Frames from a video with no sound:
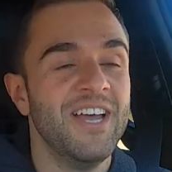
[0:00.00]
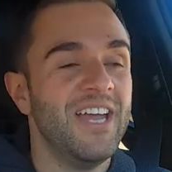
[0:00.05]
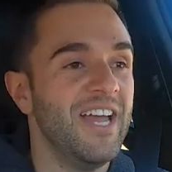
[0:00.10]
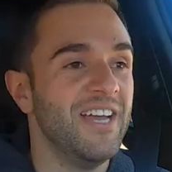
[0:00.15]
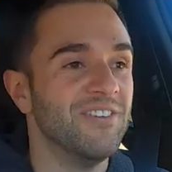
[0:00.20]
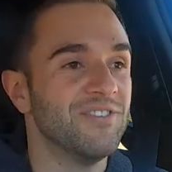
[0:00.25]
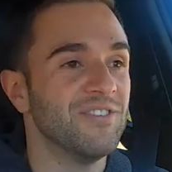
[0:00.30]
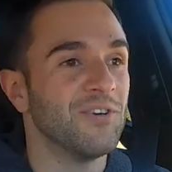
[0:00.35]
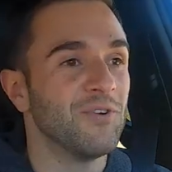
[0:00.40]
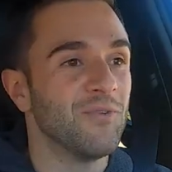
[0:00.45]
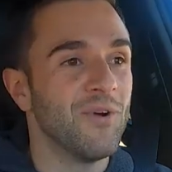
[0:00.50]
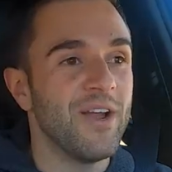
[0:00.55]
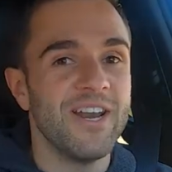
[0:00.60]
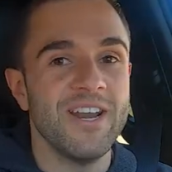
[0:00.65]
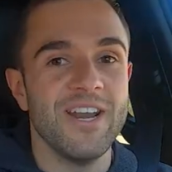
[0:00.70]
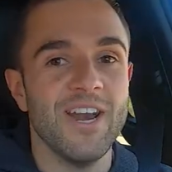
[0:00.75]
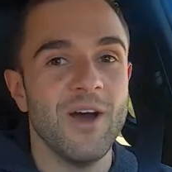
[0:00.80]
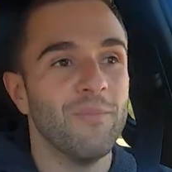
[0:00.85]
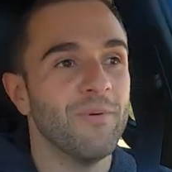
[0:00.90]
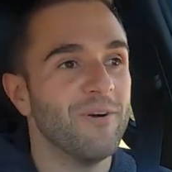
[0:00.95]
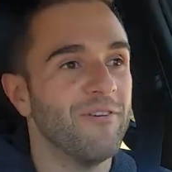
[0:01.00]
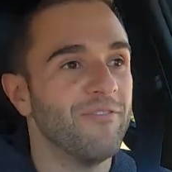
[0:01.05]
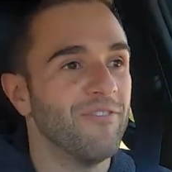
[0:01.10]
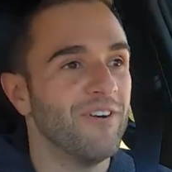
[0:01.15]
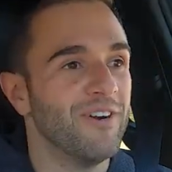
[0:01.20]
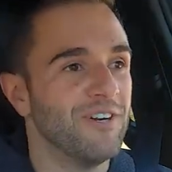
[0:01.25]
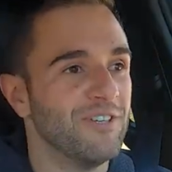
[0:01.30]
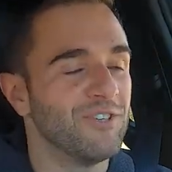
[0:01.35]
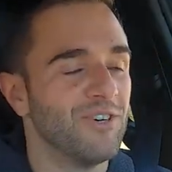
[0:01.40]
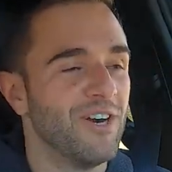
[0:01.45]
is a great number for
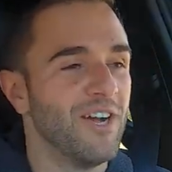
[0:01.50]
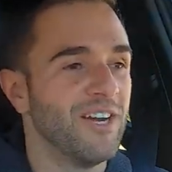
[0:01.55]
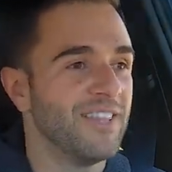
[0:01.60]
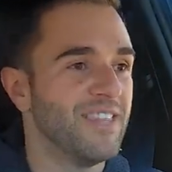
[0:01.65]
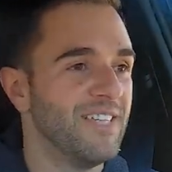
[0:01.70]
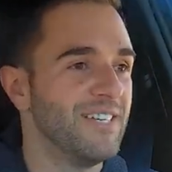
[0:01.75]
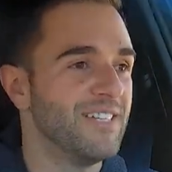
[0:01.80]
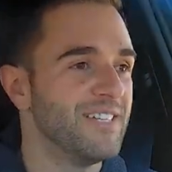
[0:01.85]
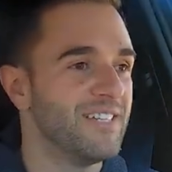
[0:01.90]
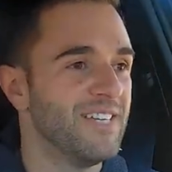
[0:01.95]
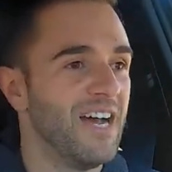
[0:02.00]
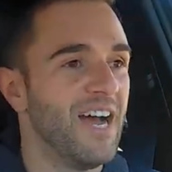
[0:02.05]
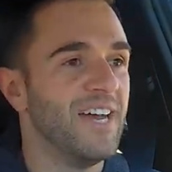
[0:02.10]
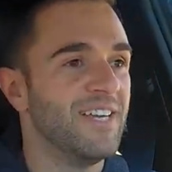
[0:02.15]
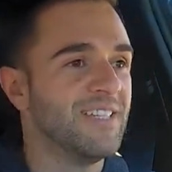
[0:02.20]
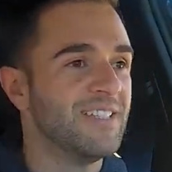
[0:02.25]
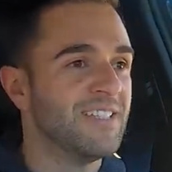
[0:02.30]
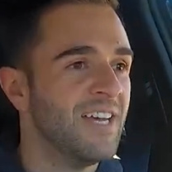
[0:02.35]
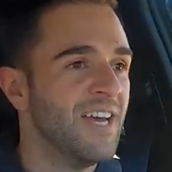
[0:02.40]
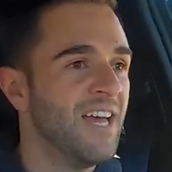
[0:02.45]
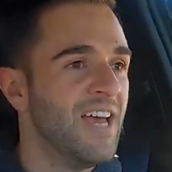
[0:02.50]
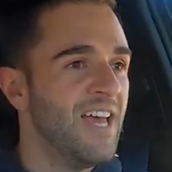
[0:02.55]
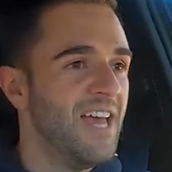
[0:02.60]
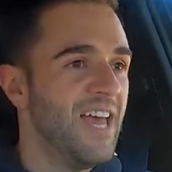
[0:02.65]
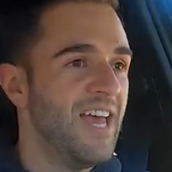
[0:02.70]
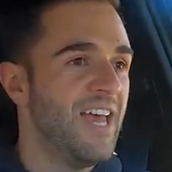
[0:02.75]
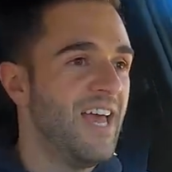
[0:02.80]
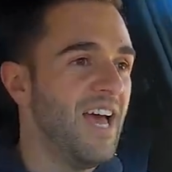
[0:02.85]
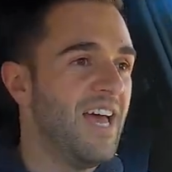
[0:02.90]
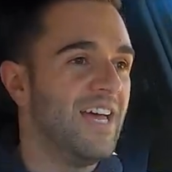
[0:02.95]
a truck this size.
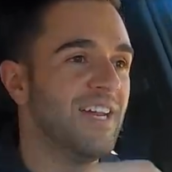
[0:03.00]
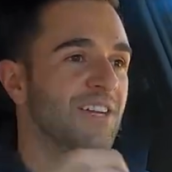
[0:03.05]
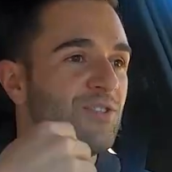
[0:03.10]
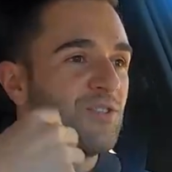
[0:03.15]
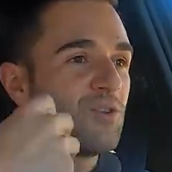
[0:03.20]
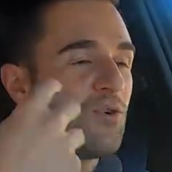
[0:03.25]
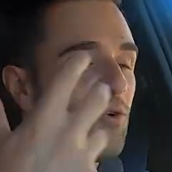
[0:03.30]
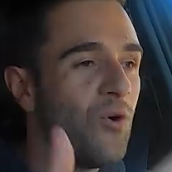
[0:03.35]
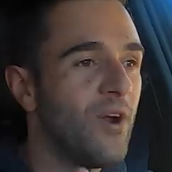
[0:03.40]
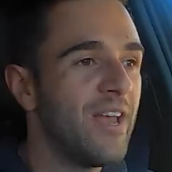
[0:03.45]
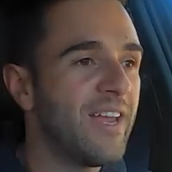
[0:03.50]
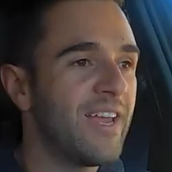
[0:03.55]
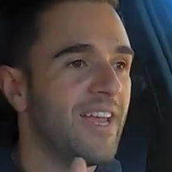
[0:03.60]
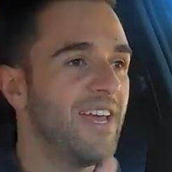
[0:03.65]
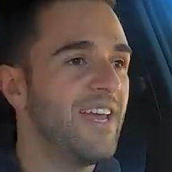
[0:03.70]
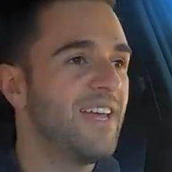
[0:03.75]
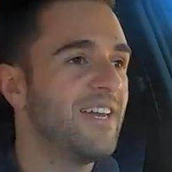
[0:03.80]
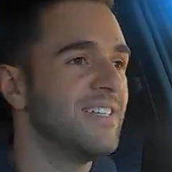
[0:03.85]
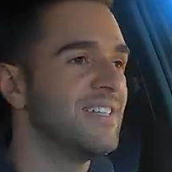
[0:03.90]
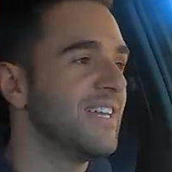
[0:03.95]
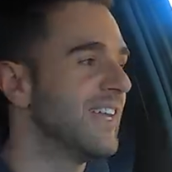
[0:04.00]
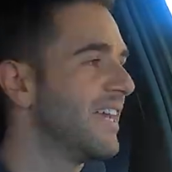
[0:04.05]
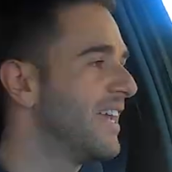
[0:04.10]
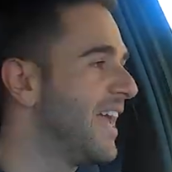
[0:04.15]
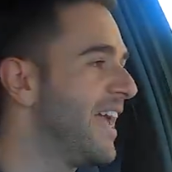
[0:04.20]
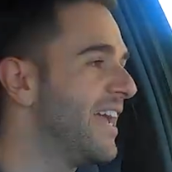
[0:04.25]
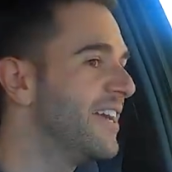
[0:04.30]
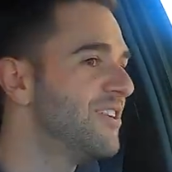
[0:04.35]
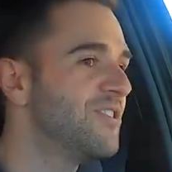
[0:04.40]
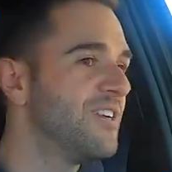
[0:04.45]
Yeah, it is quick, it is
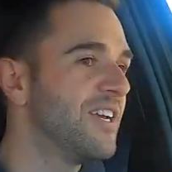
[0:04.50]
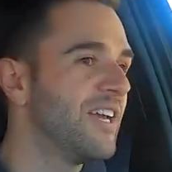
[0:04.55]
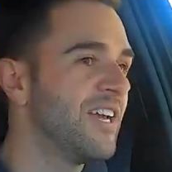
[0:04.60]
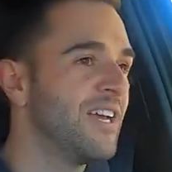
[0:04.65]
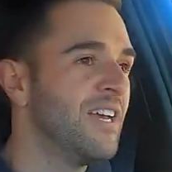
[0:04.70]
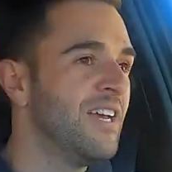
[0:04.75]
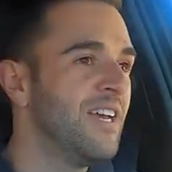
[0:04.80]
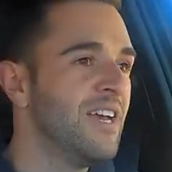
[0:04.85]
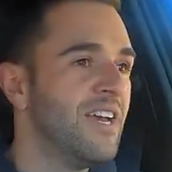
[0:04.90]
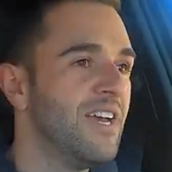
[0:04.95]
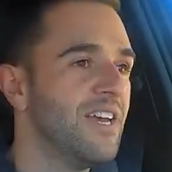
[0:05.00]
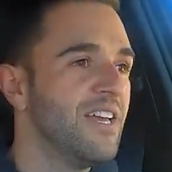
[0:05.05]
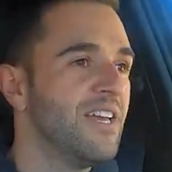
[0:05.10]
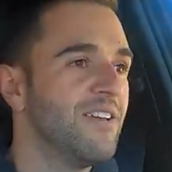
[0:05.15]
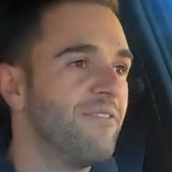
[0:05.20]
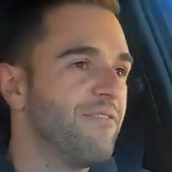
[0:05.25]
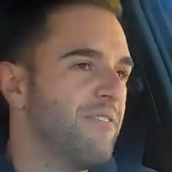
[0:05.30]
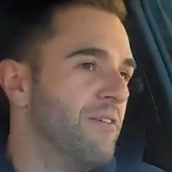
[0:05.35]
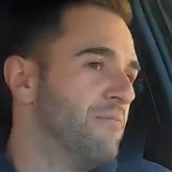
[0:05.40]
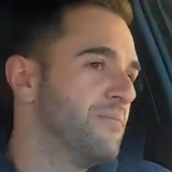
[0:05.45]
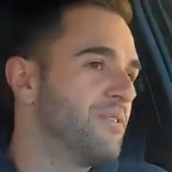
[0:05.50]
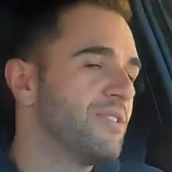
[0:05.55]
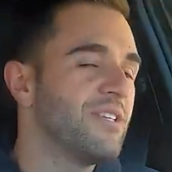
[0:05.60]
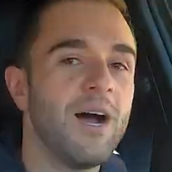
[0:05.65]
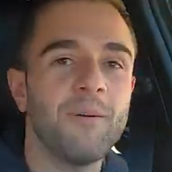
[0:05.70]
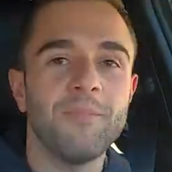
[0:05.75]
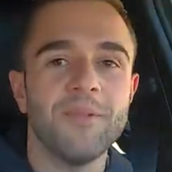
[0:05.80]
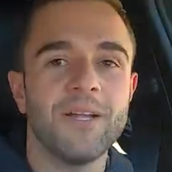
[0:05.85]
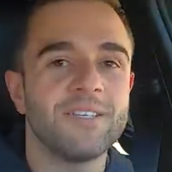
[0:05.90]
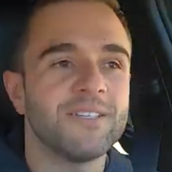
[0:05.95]
engaging. From
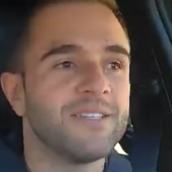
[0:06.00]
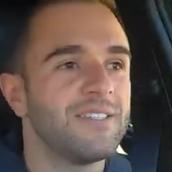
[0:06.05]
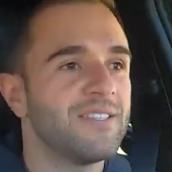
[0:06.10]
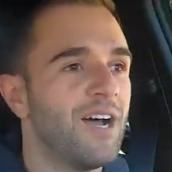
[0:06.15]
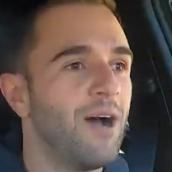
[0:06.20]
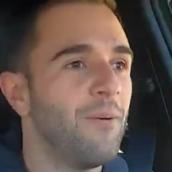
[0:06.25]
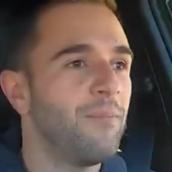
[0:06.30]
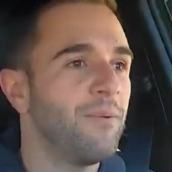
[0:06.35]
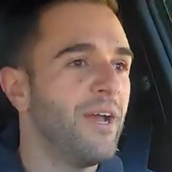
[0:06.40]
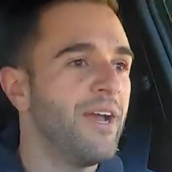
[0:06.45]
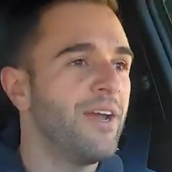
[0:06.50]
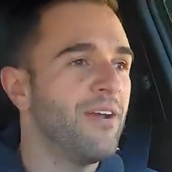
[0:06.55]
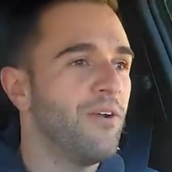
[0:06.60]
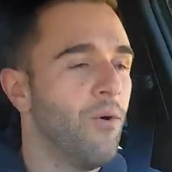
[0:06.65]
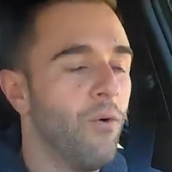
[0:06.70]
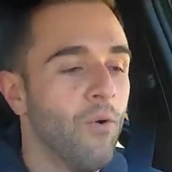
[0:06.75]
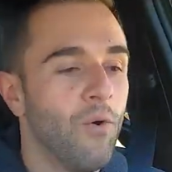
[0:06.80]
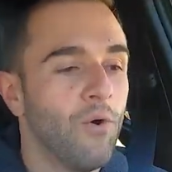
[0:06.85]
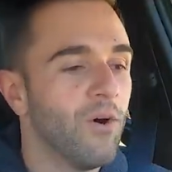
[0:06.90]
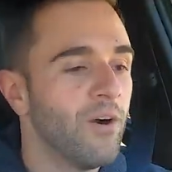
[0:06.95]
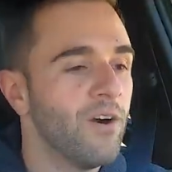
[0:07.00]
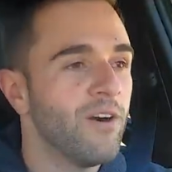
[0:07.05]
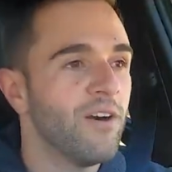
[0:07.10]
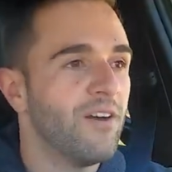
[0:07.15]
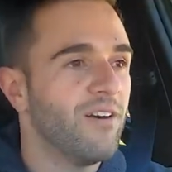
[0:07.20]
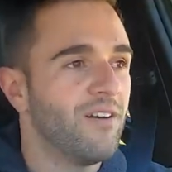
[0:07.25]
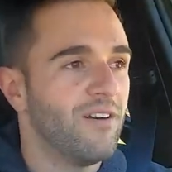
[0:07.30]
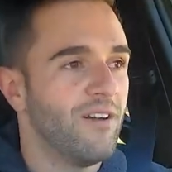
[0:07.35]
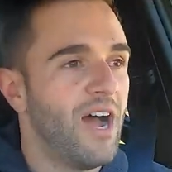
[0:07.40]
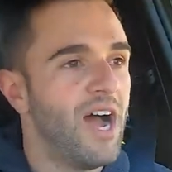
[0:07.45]
stoplight to stoplight or
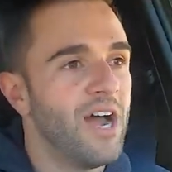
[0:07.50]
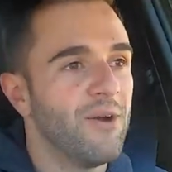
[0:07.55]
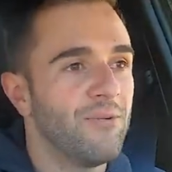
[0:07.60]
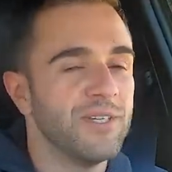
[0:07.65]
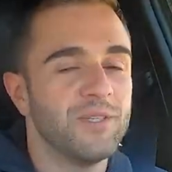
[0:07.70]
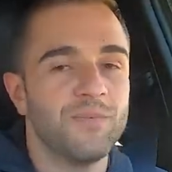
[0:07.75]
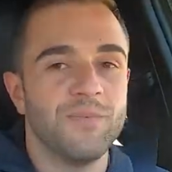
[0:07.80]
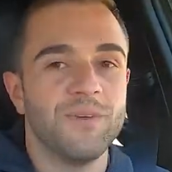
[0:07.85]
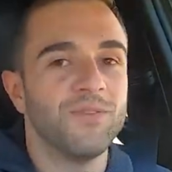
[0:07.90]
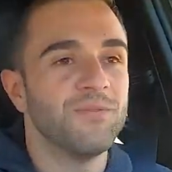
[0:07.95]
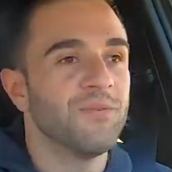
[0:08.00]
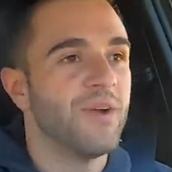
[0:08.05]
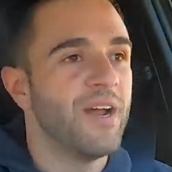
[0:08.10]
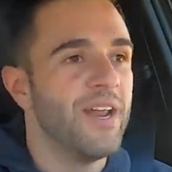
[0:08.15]
highway speeds right